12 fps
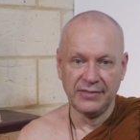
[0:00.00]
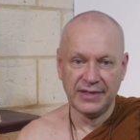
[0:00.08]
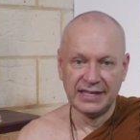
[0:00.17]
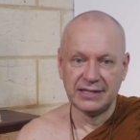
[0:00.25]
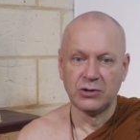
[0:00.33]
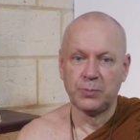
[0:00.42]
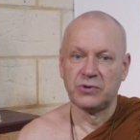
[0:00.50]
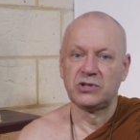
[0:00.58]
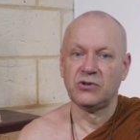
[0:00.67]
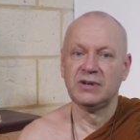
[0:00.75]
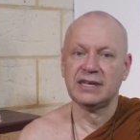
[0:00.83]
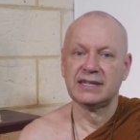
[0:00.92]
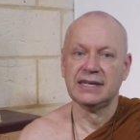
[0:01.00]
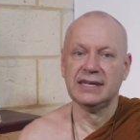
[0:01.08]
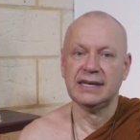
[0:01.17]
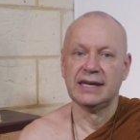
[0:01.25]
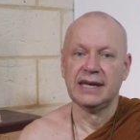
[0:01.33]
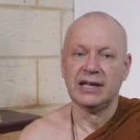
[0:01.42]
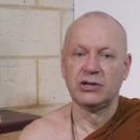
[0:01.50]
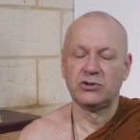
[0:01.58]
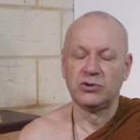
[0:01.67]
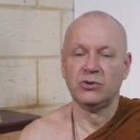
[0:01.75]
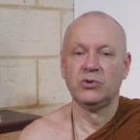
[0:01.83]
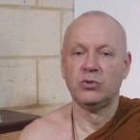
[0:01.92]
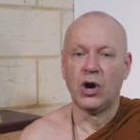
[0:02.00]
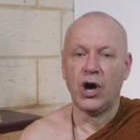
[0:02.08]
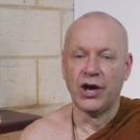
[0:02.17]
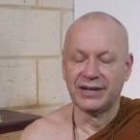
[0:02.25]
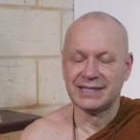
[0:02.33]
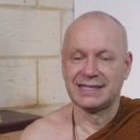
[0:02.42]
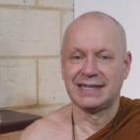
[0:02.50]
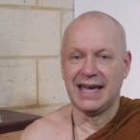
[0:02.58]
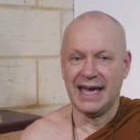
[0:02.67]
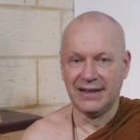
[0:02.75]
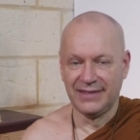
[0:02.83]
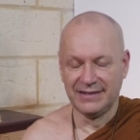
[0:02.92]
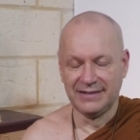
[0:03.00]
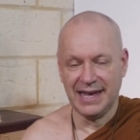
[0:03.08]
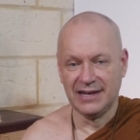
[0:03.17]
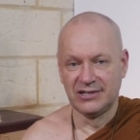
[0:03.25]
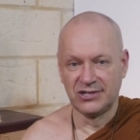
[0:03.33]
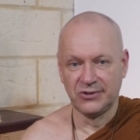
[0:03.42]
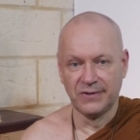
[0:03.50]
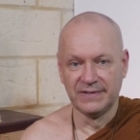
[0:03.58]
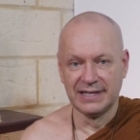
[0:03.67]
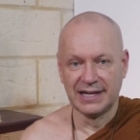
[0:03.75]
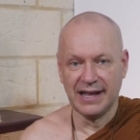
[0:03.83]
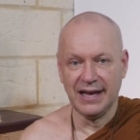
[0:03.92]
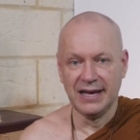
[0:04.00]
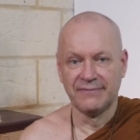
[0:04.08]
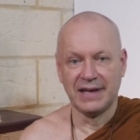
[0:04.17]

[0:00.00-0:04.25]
it's an opportunity to understand the nature of this life,